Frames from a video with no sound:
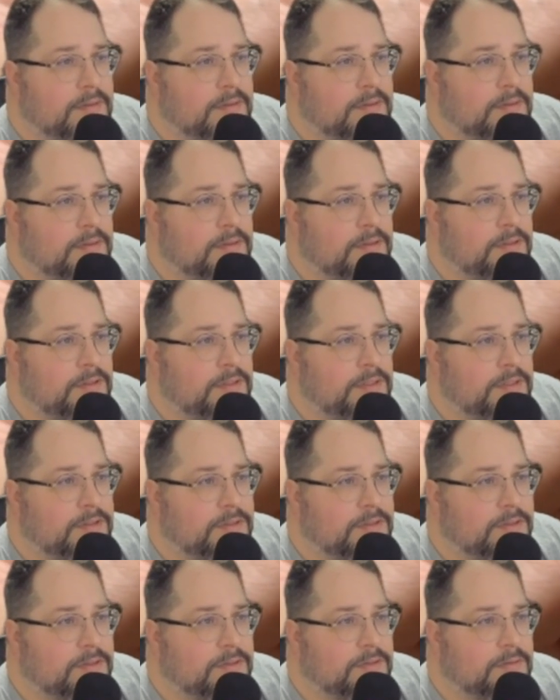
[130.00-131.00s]

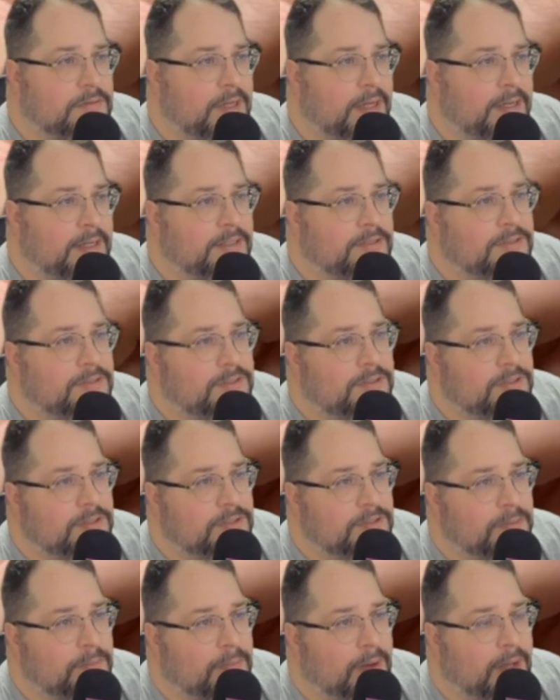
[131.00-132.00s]
Goodness, I guess this is
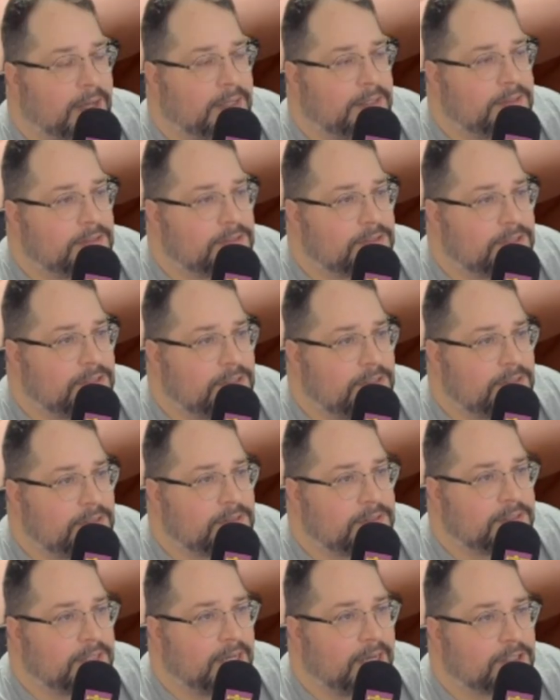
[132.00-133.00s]
some behind the
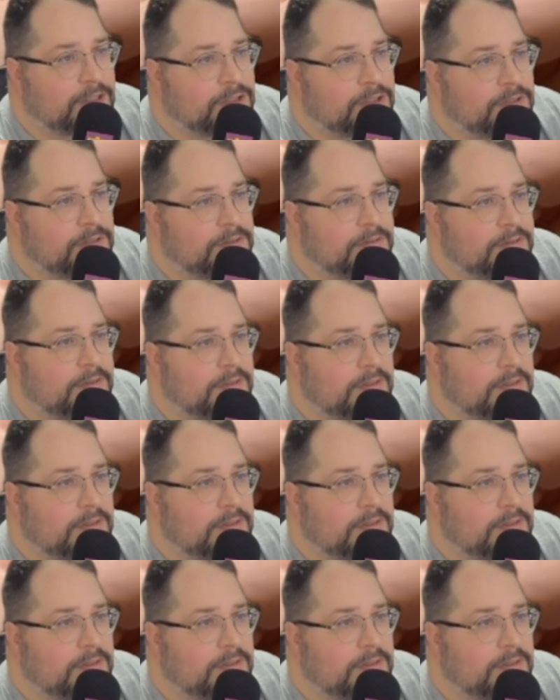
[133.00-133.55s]
scenes action.